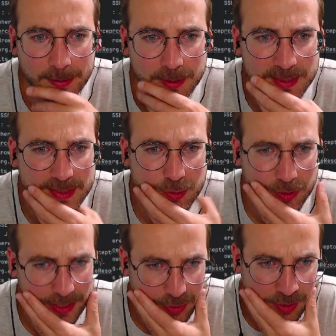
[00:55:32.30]

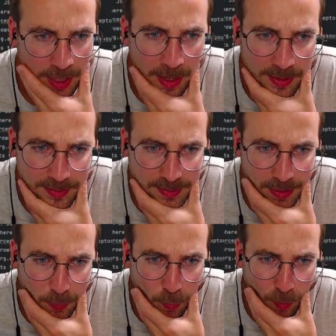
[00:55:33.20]
Strange.
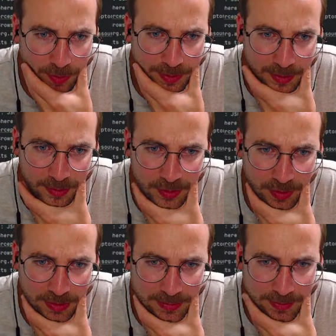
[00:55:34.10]
Step 1,
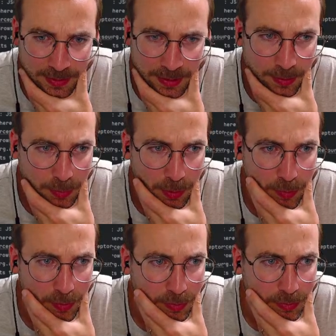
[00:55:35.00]
initialize the
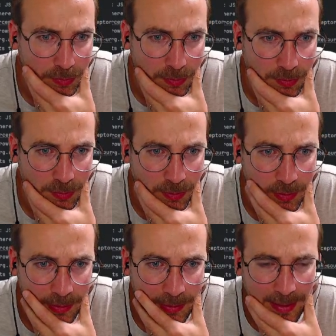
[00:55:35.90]
hero.
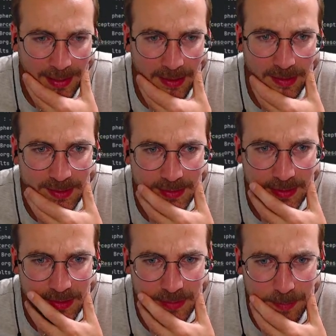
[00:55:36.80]
Is
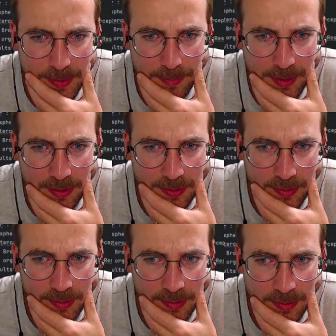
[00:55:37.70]
this maybe...
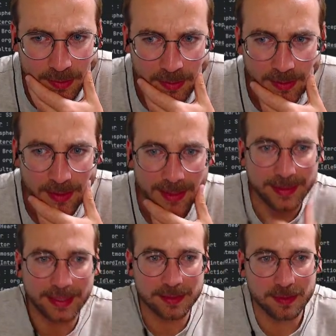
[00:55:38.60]

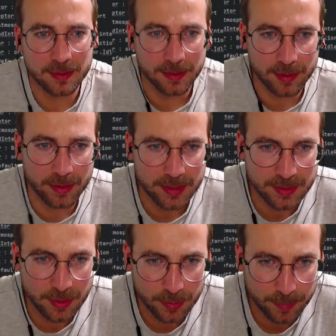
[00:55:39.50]
Yes, this
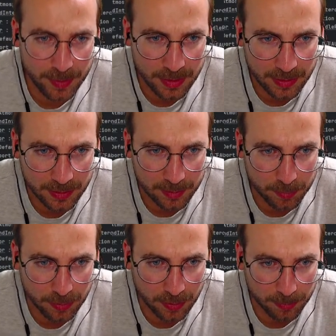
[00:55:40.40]
could be a
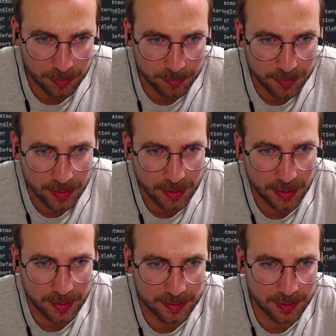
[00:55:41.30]
problem.
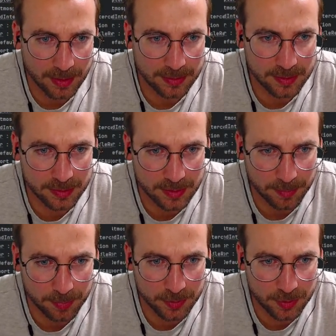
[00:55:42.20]
And then
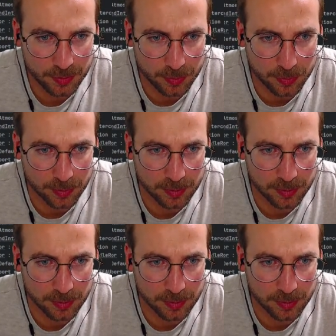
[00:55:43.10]
step 2.